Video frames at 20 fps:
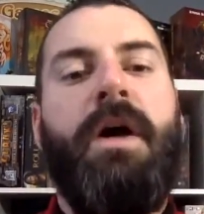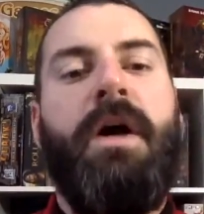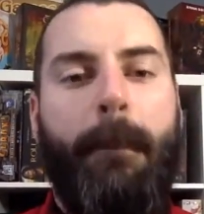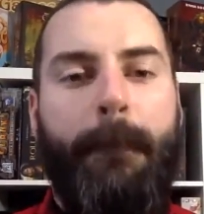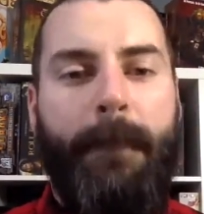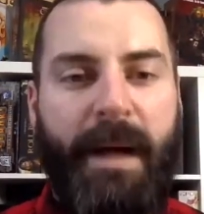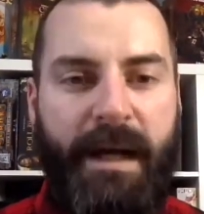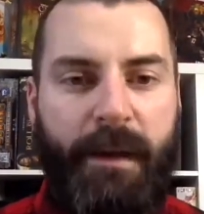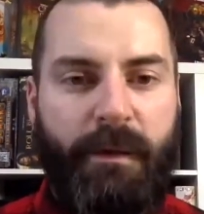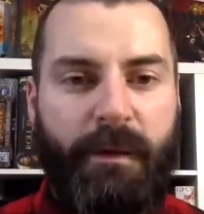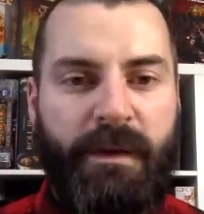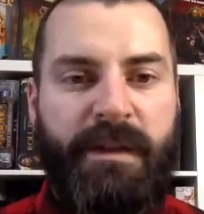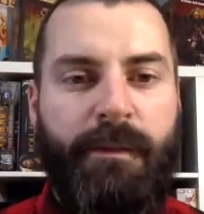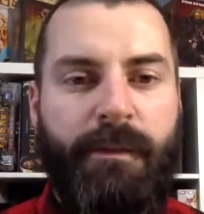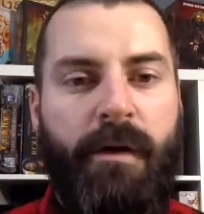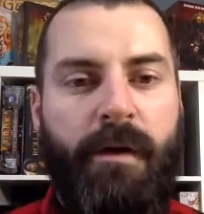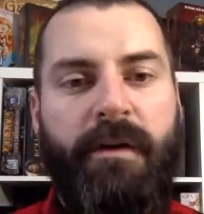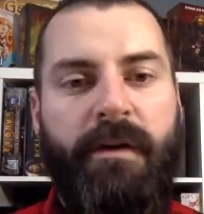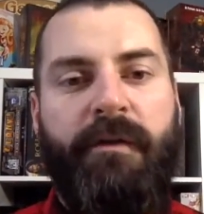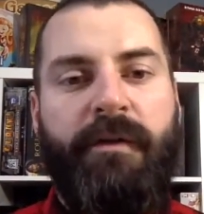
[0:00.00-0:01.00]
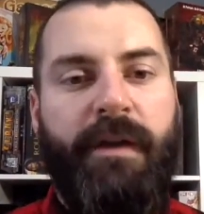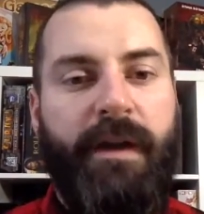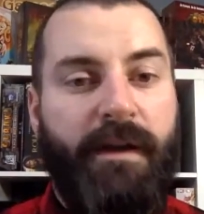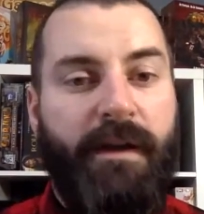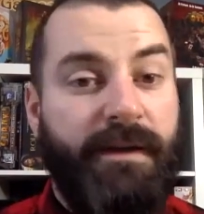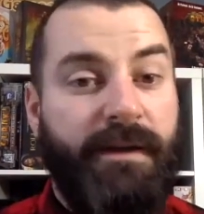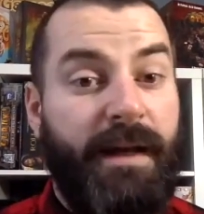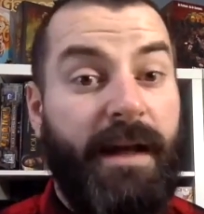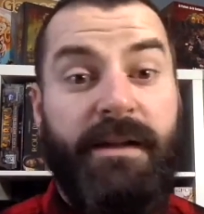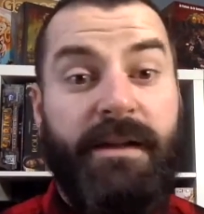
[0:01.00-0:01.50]
but it was small enough that I was
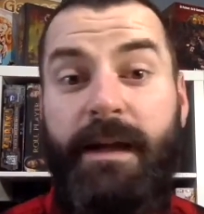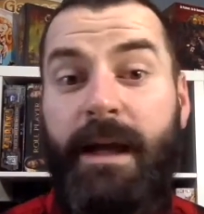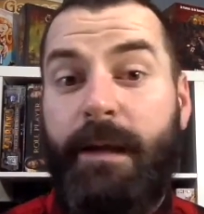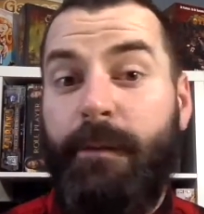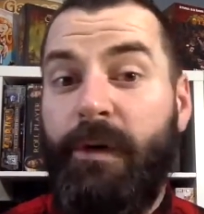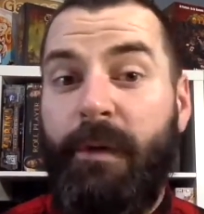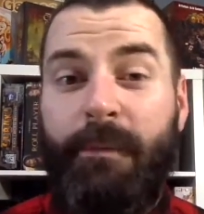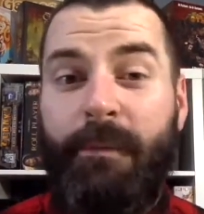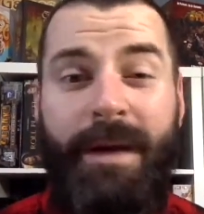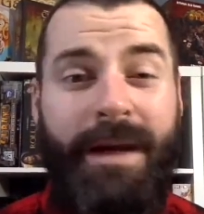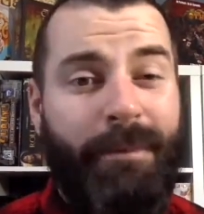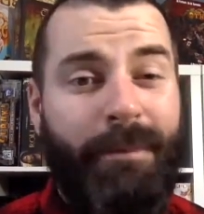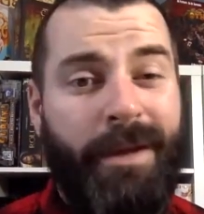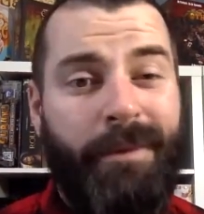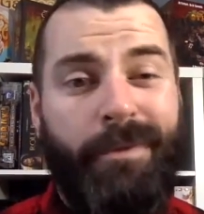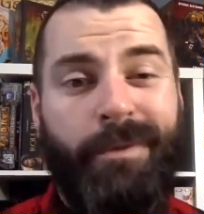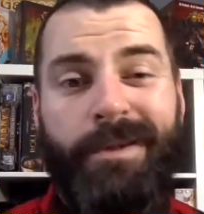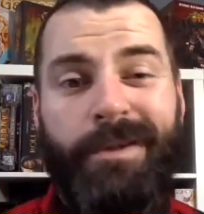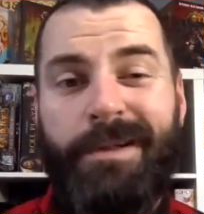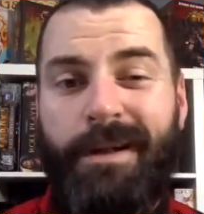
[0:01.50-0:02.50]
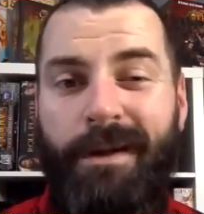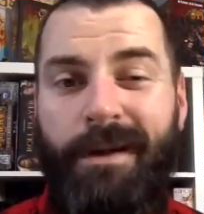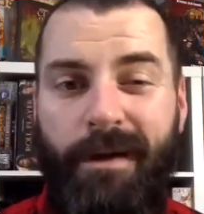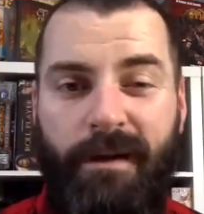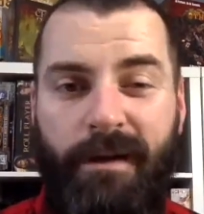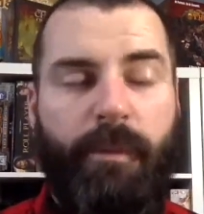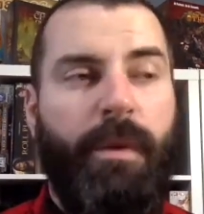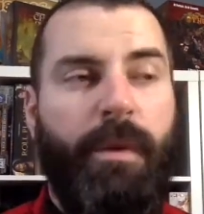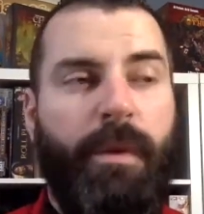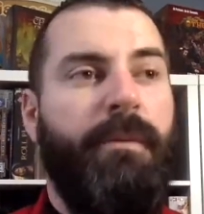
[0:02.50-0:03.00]
actually able to meet people and talk
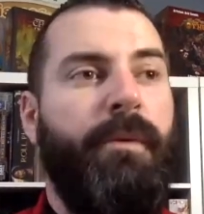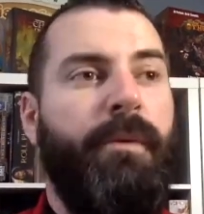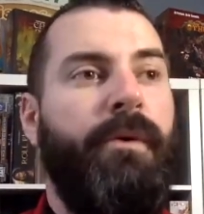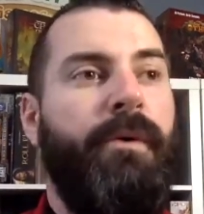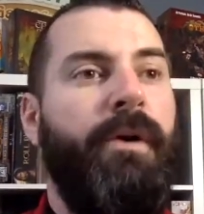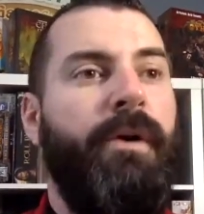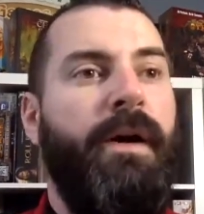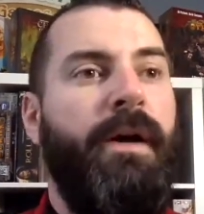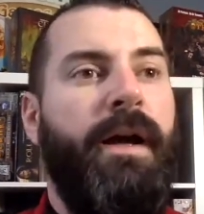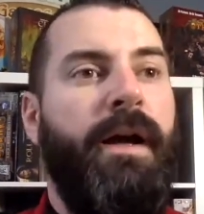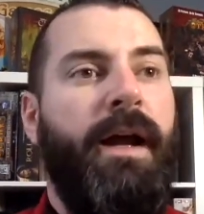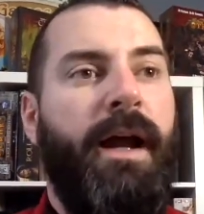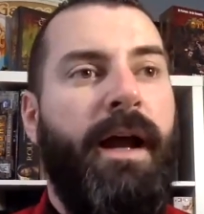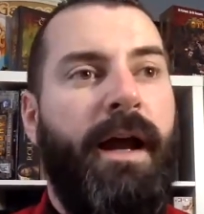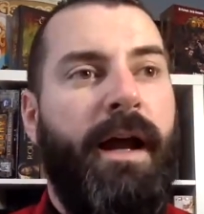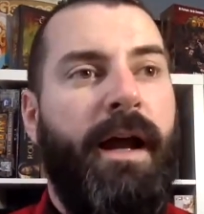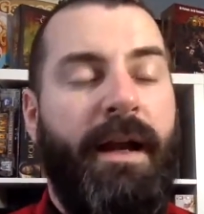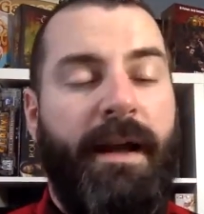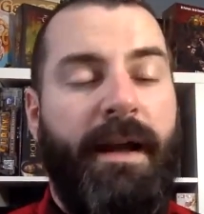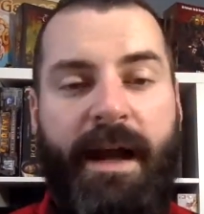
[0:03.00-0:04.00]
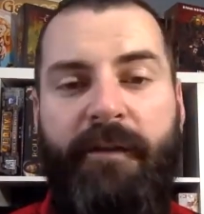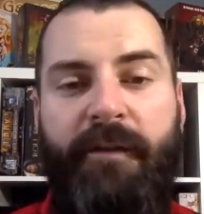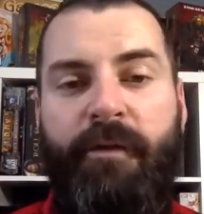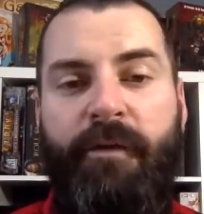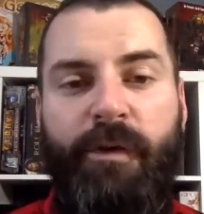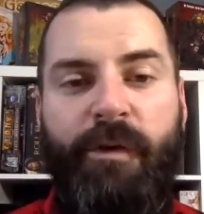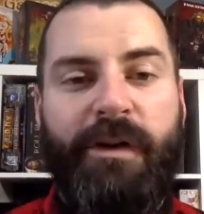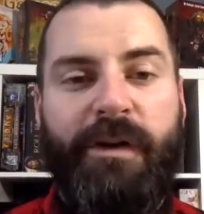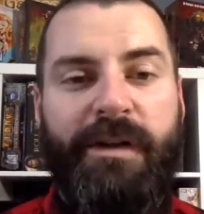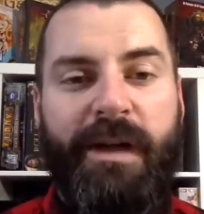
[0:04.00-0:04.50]
to people and have a
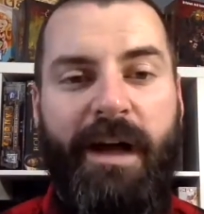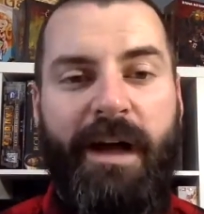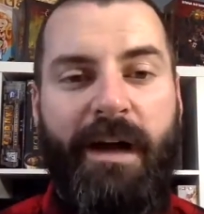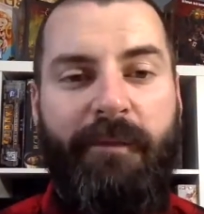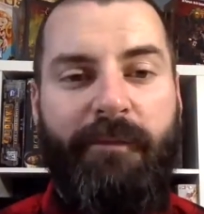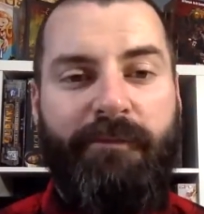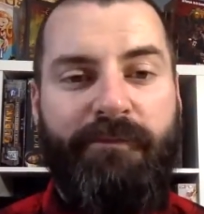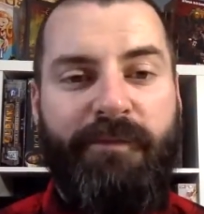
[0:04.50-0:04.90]
real good time.